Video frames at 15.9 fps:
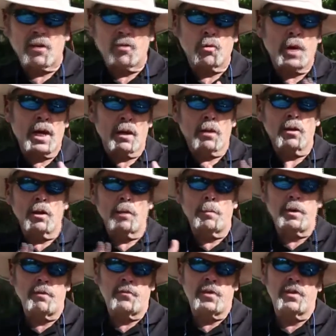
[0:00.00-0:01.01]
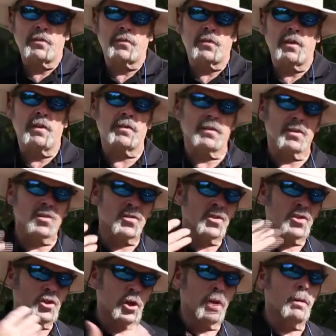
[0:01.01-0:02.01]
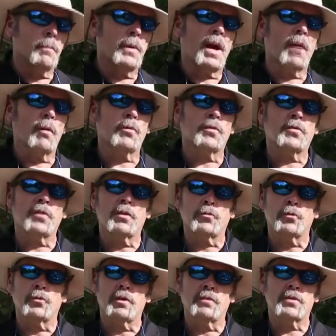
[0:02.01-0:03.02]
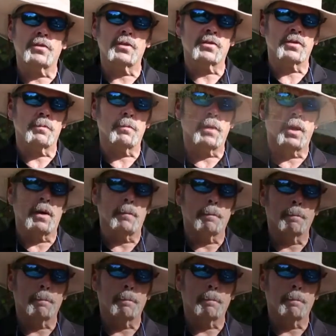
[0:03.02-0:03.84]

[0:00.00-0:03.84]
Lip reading: create a little bit of distance, and shut him down with a central nervous system hit.